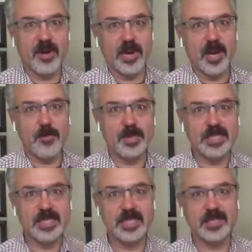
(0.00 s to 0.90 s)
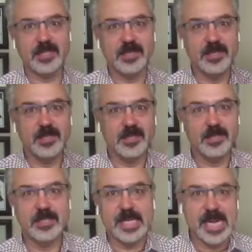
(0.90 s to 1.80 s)
thought up until
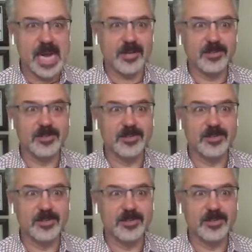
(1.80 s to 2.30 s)
now.